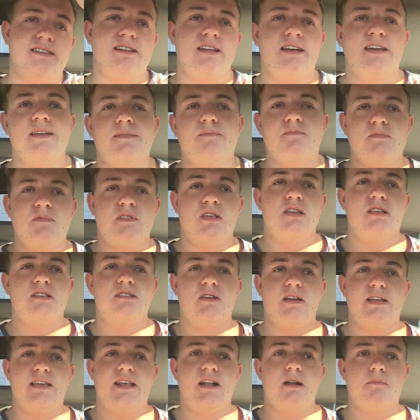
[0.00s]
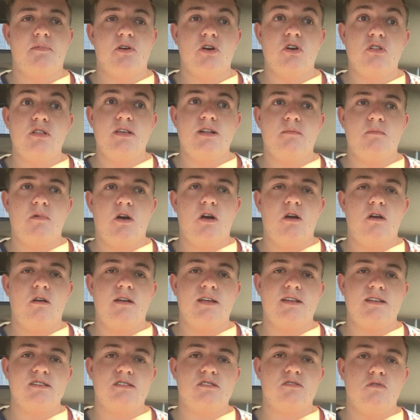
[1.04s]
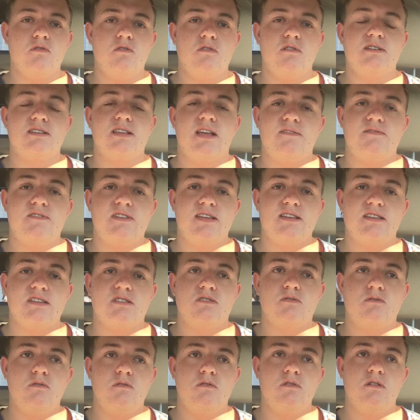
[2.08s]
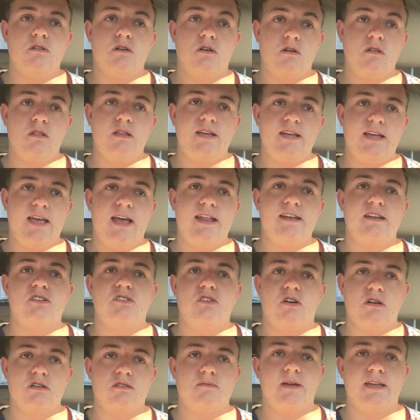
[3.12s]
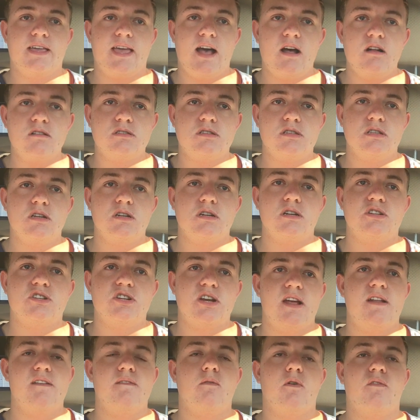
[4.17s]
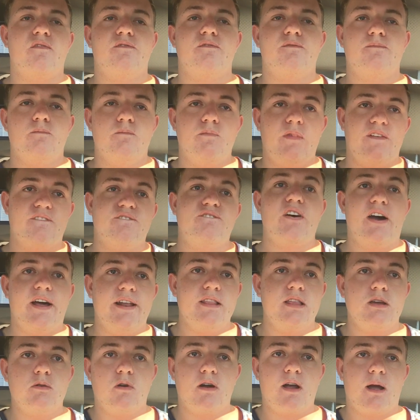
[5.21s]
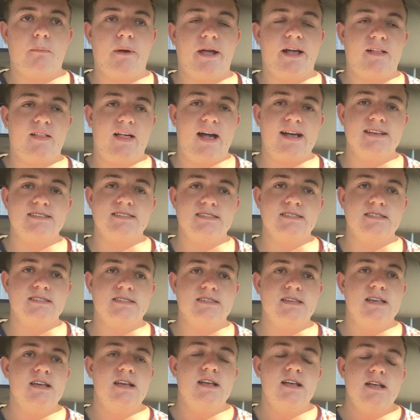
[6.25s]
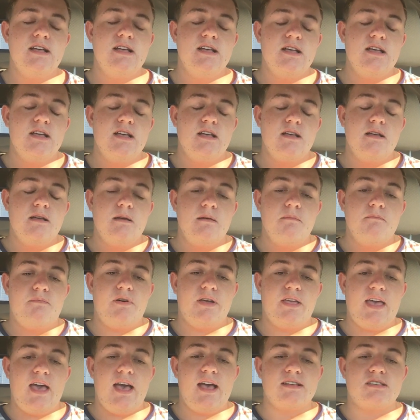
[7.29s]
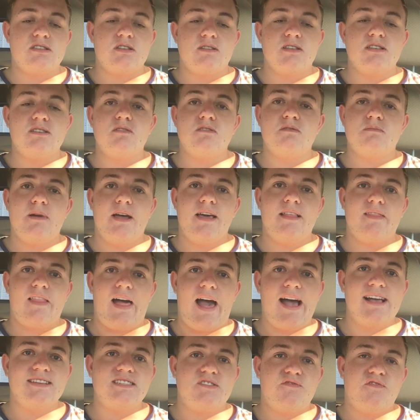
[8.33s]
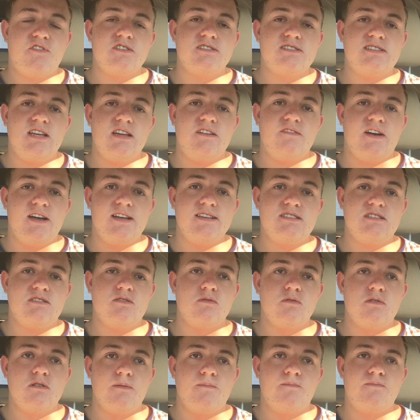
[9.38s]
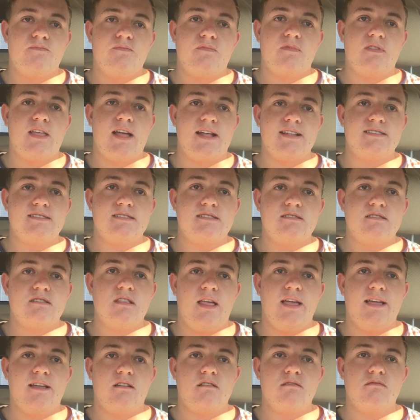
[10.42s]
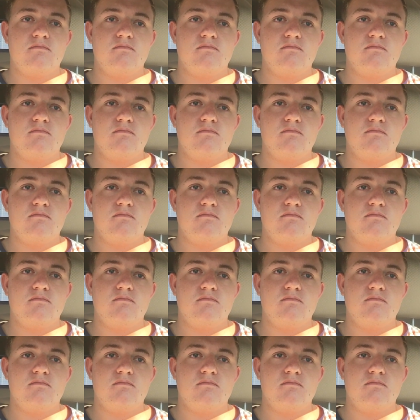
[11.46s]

tonight so I can get up early tomorrow and get to school, because I have to get to school early again to talk to my counselor to try and finally work out my classes. But yeah, so this is my last first day of high school. That's like